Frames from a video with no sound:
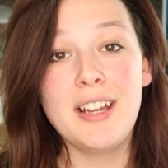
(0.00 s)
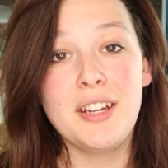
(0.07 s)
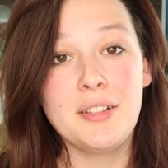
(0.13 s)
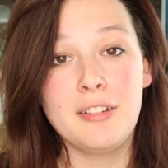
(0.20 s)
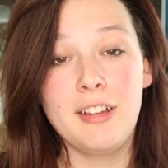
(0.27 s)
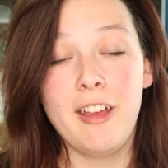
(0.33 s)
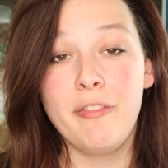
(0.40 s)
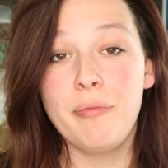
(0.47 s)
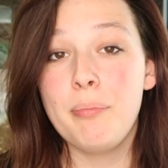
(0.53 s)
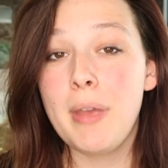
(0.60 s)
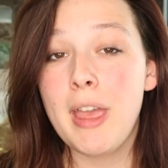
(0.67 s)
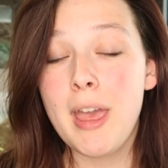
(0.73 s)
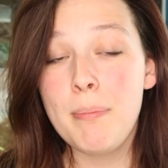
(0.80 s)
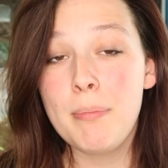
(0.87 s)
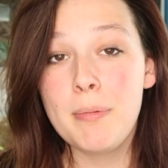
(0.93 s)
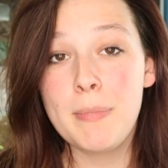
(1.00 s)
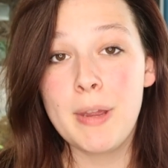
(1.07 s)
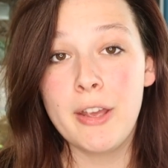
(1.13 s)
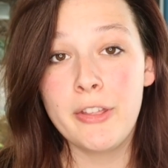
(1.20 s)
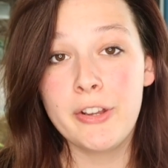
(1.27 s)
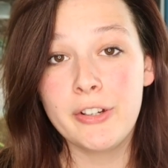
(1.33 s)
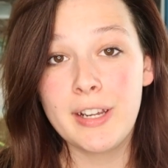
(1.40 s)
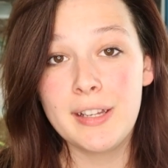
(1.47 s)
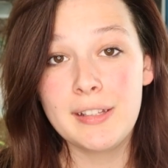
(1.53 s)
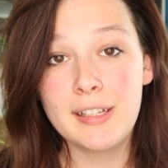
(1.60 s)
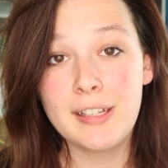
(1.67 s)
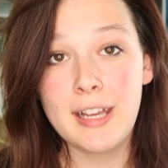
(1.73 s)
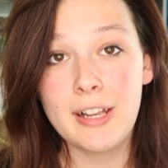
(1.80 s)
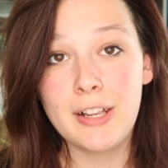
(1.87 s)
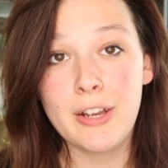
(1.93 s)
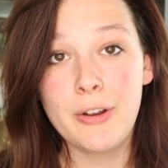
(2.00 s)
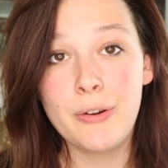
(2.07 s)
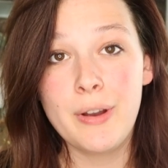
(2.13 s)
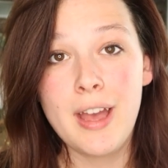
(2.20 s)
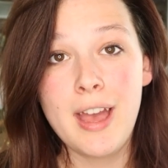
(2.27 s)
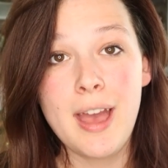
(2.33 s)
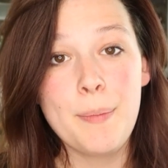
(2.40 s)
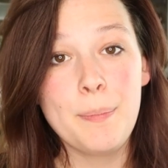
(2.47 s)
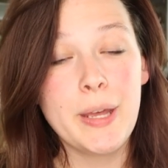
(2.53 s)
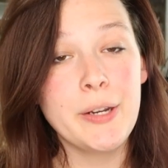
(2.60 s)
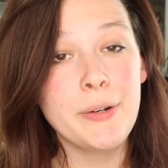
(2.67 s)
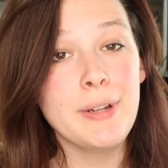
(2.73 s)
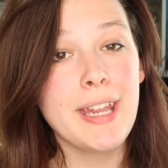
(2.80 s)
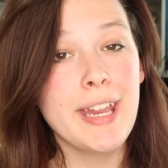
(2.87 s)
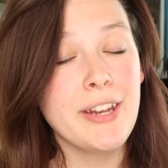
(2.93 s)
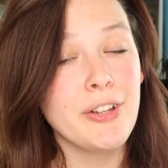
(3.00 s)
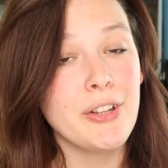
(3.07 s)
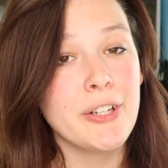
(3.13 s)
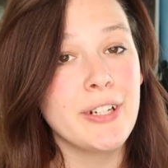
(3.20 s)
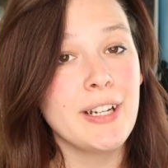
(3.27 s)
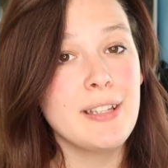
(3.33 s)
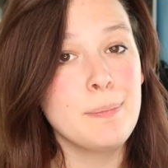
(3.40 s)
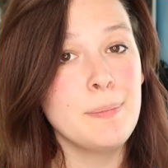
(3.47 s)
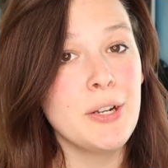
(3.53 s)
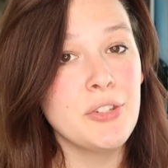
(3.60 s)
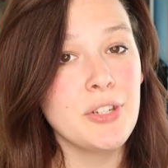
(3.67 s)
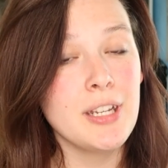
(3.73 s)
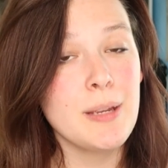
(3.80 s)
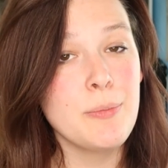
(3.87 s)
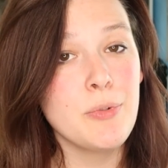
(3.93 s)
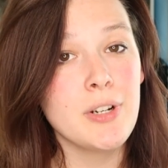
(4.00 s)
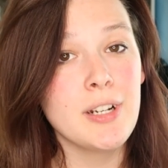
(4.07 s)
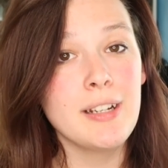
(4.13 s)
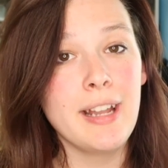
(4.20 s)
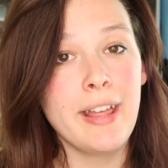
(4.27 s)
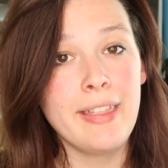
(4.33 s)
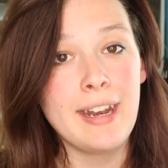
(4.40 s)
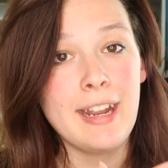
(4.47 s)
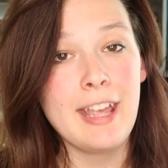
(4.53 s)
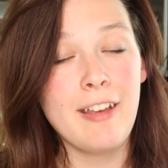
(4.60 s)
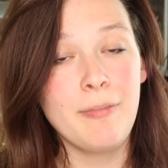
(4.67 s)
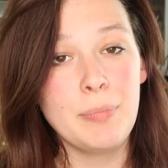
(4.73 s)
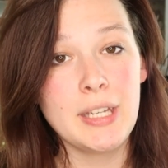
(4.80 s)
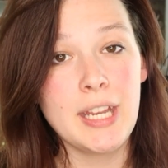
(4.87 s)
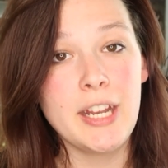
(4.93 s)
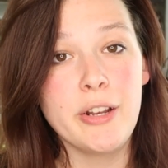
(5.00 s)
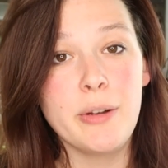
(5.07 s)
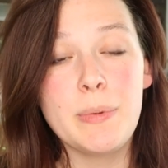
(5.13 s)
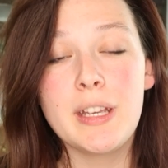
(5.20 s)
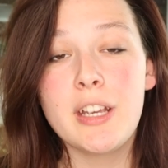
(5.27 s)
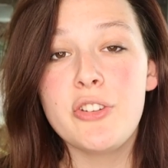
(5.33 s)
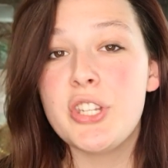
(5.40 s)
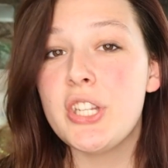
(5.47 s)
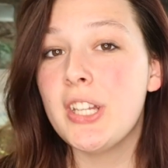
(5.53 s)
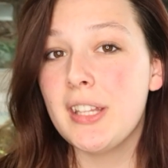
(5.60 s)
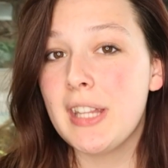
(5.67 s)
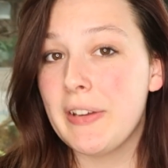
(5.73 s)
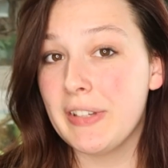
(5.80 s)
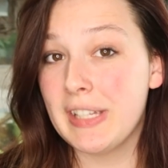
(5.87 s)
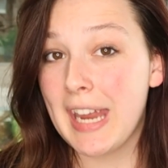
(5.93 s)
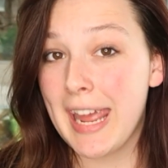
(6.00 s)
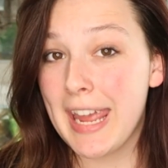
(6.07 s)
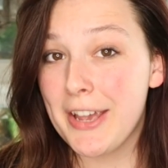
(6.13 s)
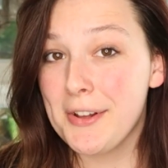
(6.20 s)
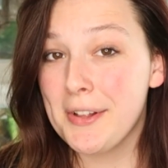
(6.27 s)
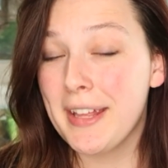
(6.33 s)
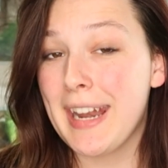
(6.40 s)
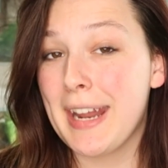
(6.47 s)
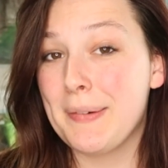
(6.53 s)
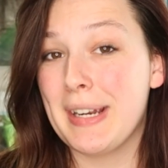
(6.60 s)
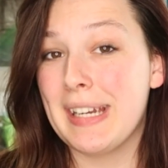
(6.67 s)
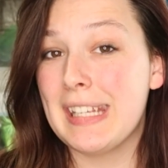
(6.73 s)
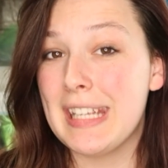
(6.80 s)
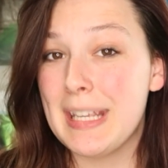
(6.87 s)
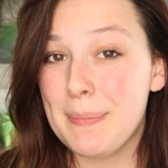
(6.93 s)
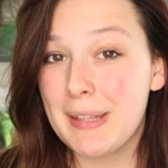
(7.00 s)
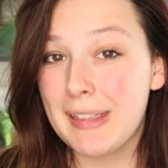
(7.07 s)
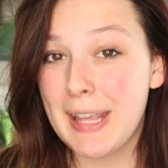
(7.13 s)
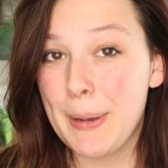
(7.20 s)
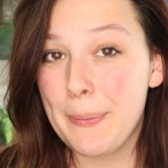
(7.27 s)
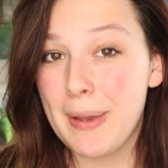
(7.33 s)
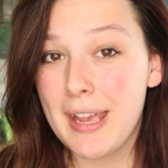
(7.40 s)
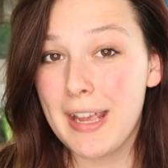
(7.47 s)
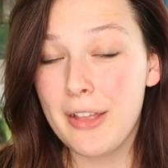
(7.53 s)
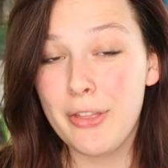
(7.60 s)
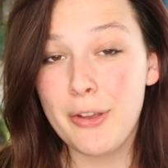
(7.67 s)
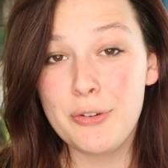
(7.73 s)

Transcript: I also have Pip, my other crested gecko, but I don't handle her as much anymore now that I have Potato because she does have a tail and I want to keep it that way.